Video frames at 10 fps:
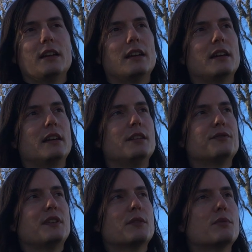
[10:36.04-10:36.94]
Uh,
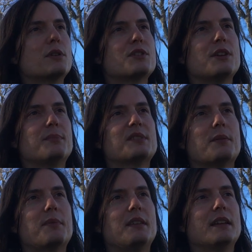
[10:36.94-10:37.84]
if they worshipped
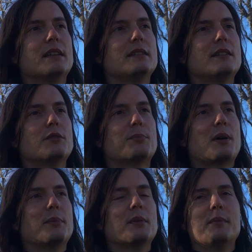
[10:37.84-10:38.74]
something, they would
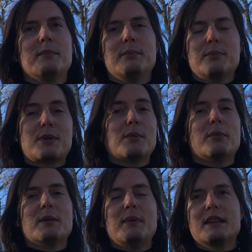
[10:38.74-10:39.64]
probably
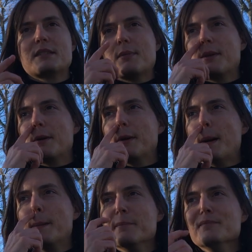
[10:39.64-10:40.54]
probably make something on
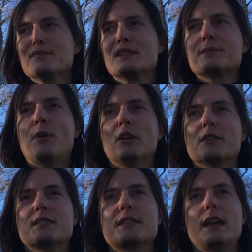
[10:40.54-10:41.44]
a
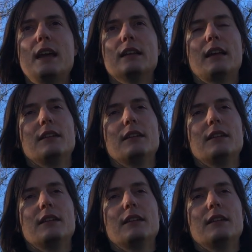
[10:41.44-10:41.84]
smaller scale.